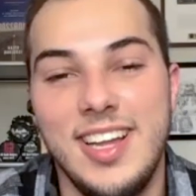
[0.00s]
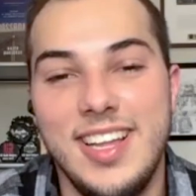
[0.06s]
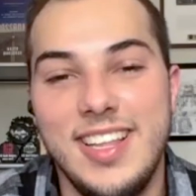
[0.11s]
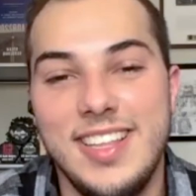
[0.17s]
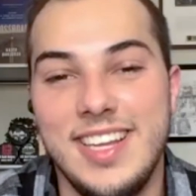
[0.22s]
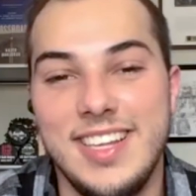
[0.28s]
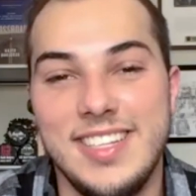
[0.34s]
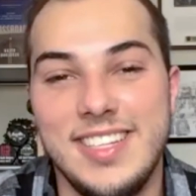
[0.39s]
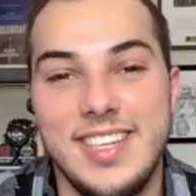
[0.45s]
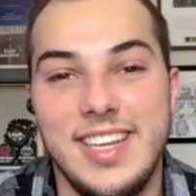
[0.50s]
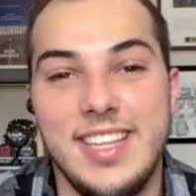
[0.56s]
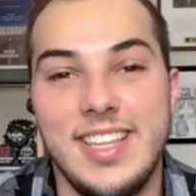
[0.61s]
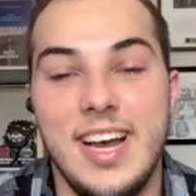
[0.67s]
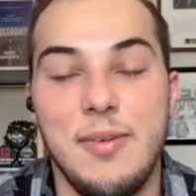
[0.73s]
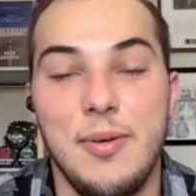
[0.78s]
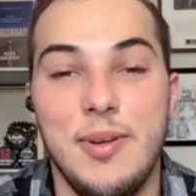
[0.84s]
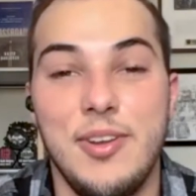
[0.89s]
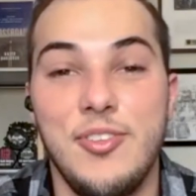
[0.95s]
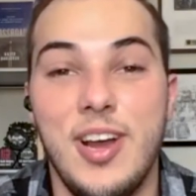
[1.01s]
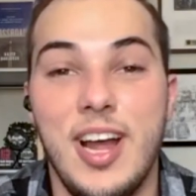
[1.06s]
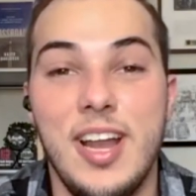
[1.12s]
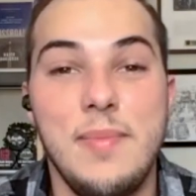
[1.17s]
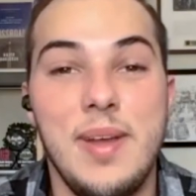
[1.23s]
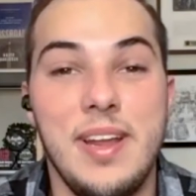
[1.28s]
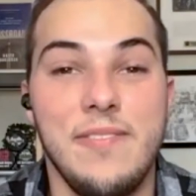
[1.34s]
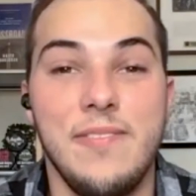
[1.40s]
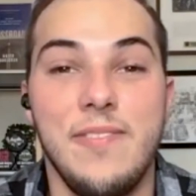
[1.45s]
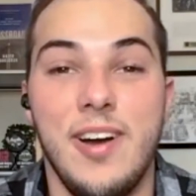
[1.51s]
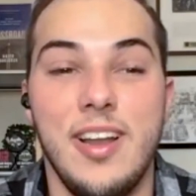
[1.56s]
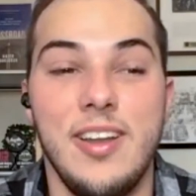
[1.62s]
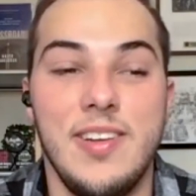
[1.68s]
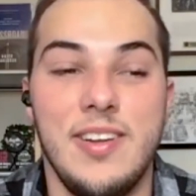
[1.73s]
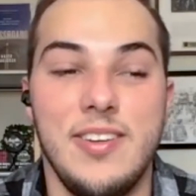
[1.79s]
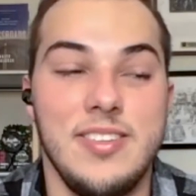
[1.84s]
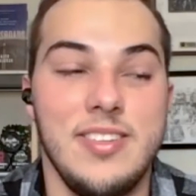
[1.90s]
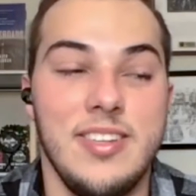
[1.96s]
things like that where we try to make fun of
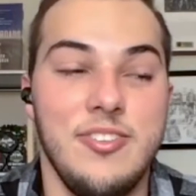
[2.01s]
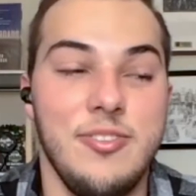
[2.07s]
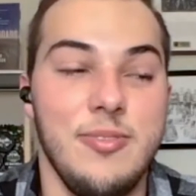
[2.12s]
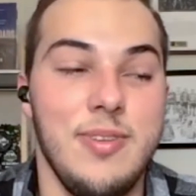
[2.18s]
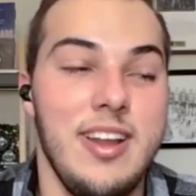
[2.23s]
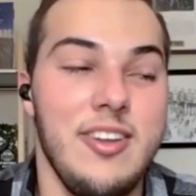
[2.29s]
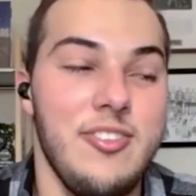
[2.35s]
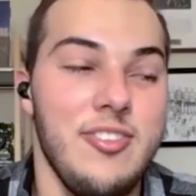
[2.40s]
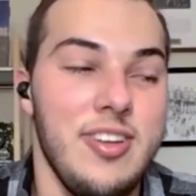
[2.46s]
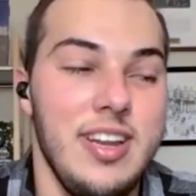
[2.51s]
every situation.